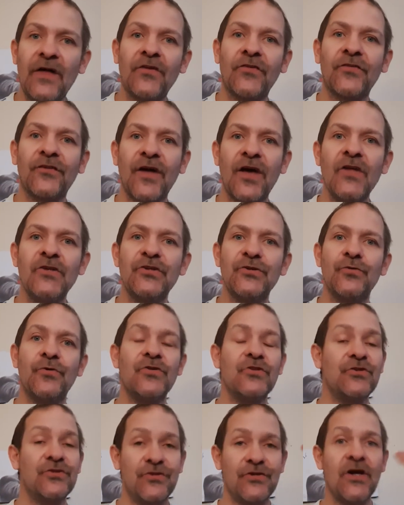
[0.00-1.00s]
schedule
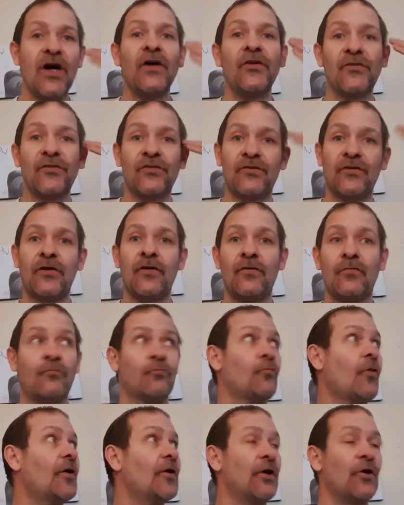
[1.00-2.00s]
and just
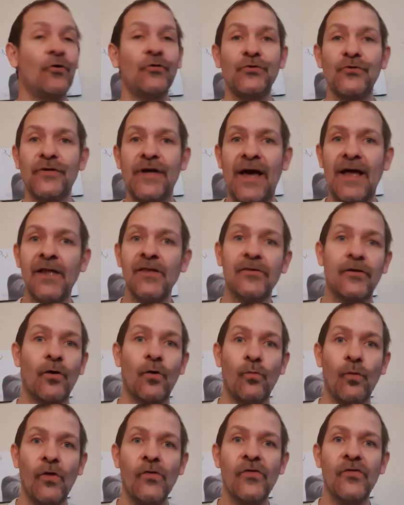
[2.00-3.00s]
write it on your calendar
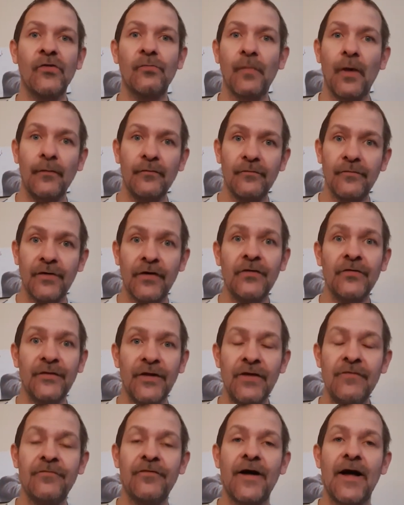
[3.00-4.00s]
once a month,
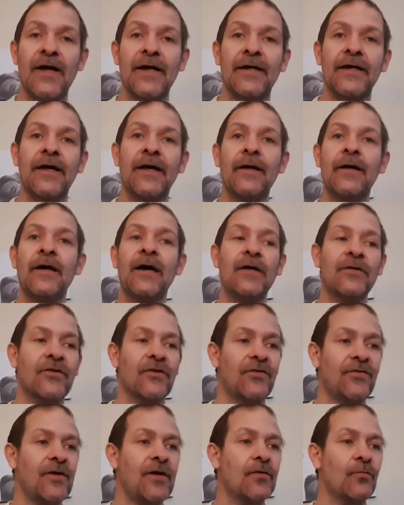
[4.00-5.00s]
defrag. As I
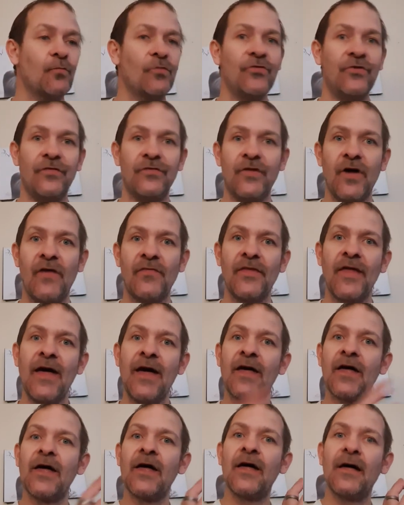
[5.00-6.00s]
said, once you've done that,
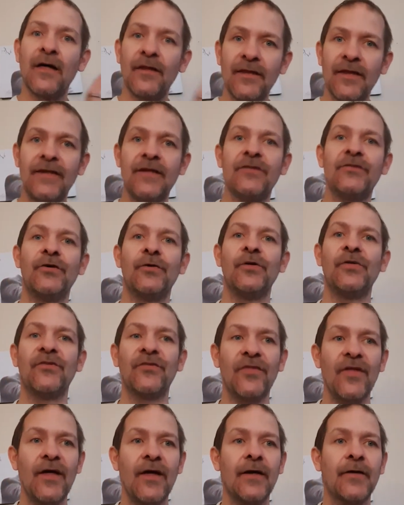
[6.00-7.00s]
let it do its
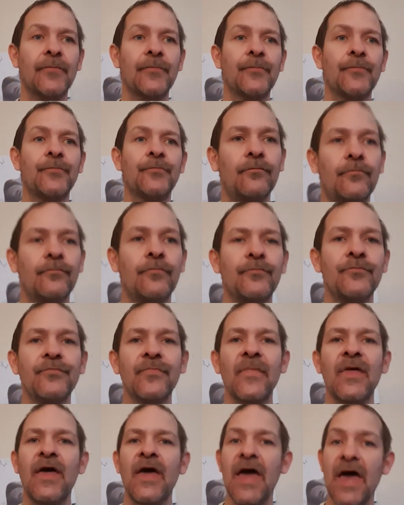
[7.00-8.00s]
thing.
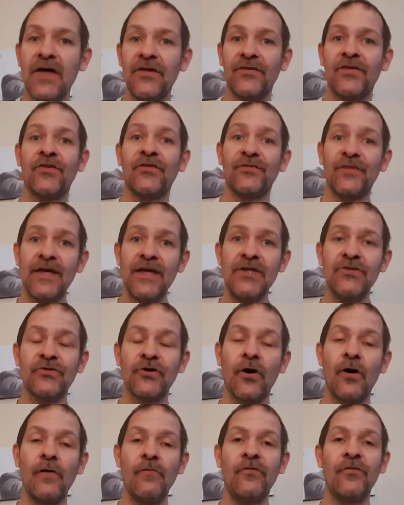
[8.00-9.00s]
SSD
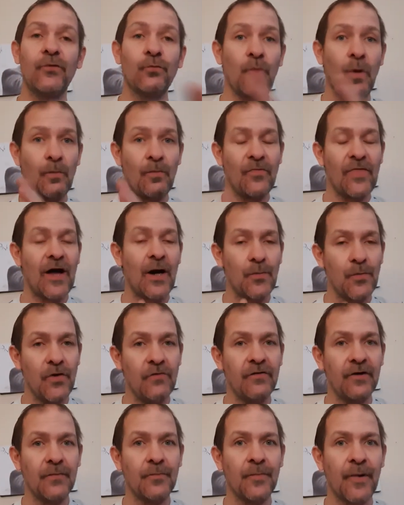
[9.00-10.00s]
drives, the one without
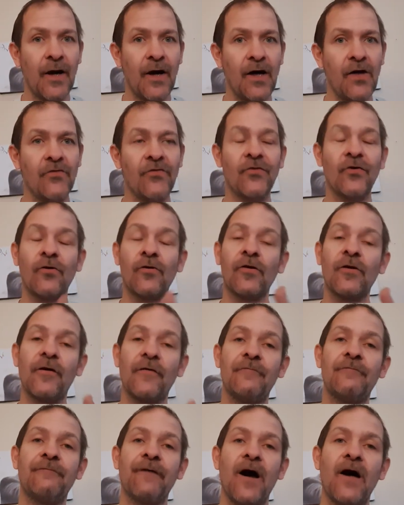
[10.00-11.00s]
moving parts that are a
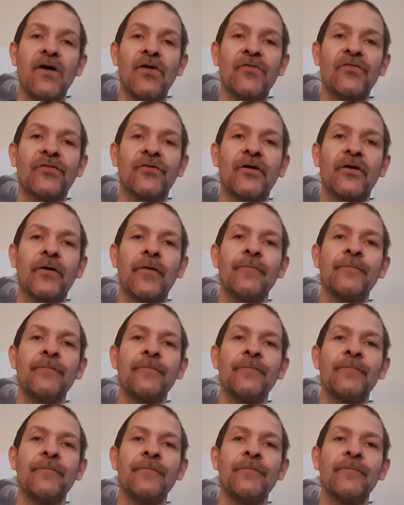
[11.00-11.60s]
lot faster,